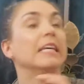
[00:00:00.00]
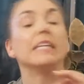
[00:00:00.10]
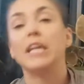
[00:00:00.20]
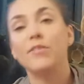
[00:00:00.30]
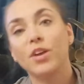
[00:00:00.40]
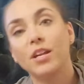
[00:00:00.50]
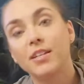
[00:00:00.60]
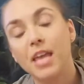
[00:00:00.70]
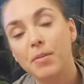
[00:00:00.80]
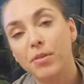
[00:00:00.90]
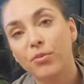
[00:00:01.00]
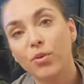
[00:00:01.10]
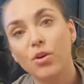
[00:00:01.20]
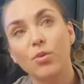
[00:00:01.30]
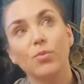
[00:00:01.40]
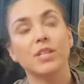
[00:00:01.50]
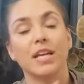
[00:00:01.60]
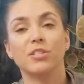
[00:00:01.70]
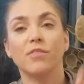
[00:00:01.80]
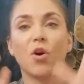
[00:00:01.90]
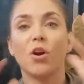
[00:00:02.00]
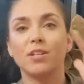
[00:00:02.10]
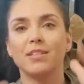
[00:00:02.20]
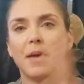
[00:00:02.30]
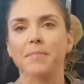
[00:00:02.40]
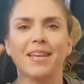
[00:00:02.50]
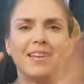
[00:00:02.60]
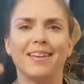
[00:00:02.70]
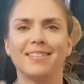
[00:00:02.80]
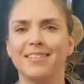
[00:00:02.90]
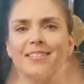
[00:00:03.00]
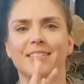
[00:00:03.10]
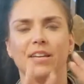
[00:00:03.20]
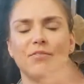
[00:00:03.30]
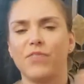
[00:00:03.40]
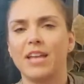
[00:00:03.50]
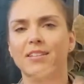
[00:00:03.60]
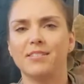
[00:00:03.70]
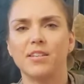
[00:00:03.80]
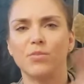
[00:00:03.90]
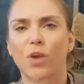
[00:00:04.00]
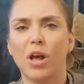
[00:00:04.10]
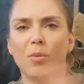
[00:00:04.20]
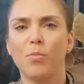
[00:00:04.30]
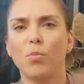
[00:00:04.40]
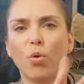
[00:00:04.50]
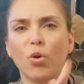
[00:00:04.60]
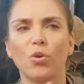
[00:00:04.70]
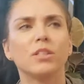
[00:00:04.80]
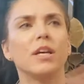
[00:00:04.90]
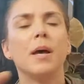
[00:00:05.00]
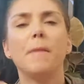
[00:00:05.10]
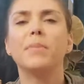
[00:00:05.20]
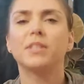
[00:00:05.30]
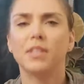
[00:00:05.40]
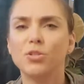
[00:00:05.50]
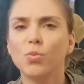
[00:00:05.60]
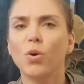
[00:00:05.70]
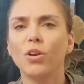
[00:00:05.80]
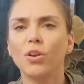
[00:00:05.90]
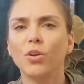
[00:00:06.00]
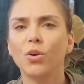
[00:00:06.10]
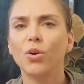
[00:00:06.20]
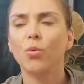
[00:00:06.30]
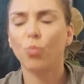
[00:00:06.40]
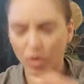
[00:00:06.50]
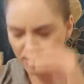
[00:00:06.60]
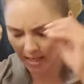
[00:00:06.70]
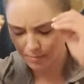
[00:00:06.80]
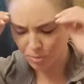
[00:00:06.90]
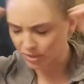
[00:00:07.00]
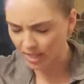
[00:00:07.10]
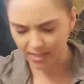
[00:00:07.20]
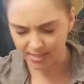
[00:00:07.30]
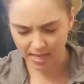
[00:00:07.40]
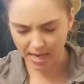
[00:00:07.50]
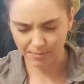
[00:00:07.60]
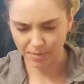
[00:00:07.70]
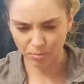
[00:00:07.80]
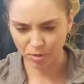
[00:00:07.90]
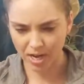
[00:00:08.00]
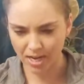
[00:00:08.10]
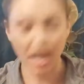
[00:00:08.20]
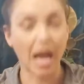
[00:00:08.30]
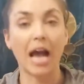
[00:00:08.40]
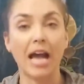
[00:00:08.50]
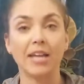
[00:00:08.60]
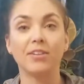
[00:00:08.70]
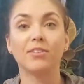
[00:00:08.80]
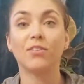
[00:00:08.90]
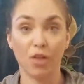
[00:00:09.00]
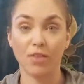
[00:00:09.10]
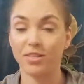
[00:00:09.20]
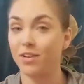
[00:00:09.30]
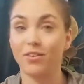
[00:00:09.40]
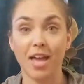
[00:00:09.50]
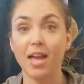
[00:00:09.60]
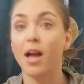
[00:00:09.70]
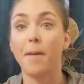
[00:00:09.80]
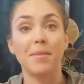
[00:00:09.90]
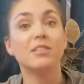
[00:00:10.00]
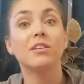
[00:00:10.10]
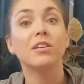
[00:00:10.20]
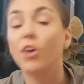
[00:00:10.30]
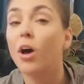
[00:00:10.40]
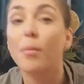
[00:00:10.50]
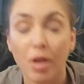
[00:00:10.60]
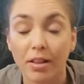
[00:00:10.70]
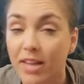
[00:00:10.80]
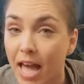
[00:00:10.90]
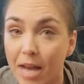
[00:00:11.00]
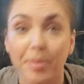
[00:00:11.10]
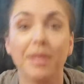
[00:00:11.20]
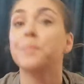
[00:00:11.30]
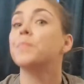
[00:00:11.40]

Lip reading: never got into Game of Thrones. Like I just have a hard time getting into this like fantasy realm world. But this one, once I put that aside in my brain, I loved it. Okay, I'm into Umbrella Academy.